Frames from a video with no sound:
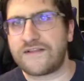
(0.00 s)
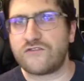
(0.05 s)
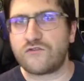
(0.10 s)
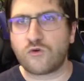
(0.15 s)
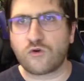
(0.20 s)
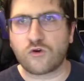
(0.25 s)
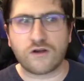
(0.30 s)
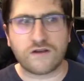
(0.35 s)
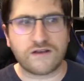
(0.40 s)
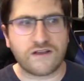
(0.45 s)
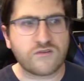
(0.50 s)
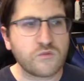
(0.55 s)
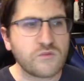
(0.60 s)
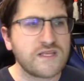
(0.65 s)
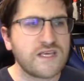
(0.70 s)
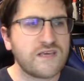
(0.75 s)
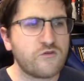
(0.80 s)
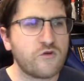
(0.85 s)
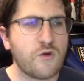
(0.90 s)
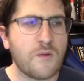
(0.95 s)
or it doesn't really
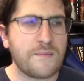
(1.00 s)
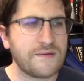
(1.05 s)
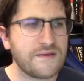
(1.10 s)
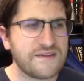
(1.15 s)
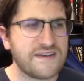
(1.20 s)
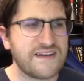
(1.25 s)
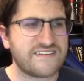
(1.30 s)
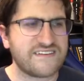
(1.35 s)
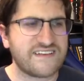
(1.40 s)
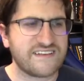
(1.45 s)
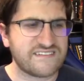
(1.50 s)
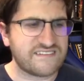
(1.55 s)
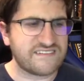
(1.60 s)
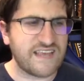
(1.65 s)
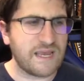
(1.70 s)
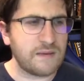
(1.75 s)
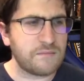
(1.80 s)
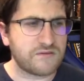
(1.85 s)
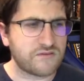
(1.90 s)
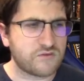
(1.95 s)
give you abilities because this
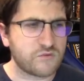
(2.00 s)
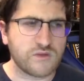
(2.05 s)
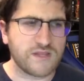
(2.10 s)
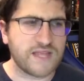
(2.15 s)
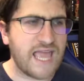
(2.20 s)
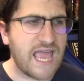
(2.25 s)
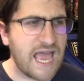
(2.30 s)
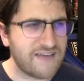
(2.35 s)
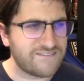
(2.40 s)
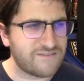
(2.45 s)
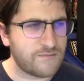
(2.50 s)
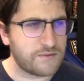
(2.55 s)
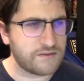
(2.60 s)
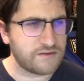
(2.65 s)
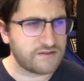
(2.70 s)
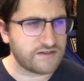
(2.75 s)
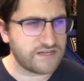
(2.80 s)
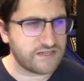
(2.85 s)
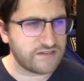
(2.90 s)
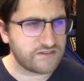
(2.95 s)
game doesn't really have
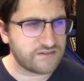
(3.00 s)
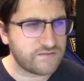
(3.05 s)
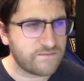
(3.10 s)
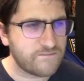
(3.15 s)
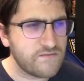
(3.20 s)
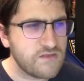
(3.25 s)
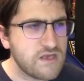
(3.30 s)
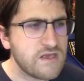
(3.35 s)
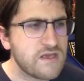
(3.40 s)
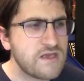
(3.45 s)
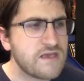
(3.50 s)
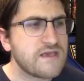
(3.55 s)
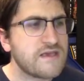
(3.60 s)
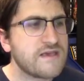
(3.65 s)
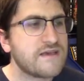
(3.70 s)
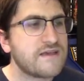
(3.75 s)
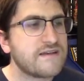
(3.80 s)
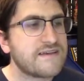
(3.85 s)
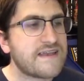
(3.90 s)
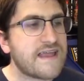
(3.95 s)
abilities.
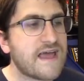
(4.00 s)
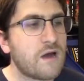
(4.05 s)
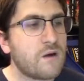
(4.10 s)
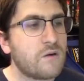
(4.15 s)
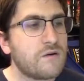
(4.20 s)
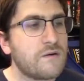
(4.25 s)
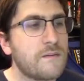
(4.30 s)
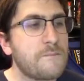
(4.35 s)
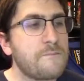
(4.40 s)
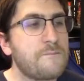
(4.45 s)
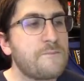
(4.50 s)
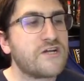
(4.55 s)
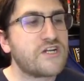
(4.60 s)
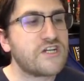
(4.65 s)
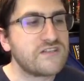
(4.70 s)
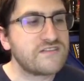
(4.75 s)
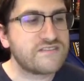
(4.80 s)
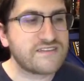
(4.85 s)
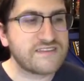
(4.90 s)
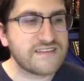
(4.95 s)
Now,
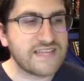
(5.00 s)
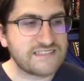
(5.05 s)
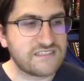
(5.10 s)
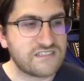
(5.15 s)
mission select is